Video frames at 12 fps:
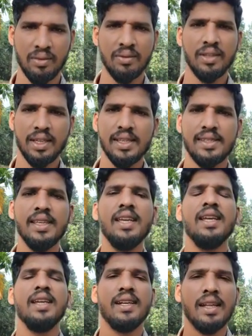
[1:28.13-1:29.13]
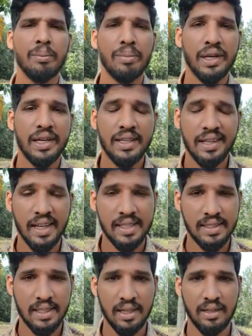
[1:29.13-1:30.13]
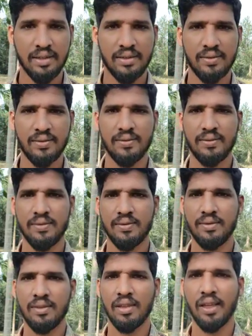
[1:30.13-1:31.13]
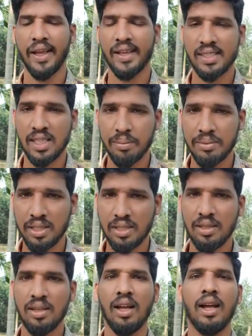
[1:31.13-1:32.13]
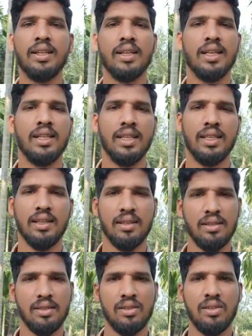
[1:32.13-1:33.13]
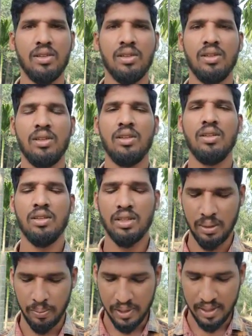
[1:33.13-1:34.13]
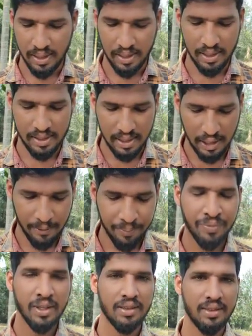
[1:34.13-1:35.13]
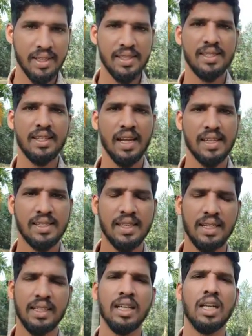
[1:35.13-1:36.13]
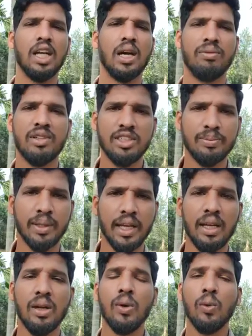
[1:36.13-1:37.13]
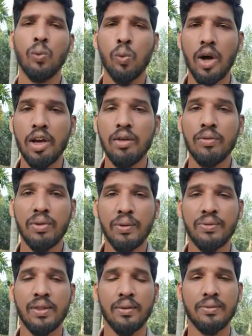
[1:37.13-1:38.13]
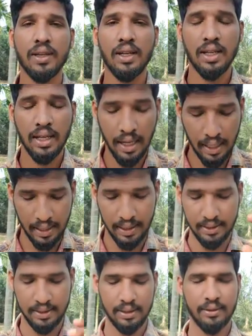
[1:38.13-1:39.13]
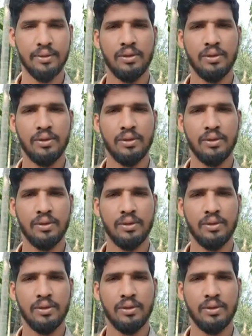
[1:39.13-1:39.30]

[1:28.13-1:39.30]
We can see temperate grassland except Antarctica. That means here they say this grassland covered by 1/5 of the earth.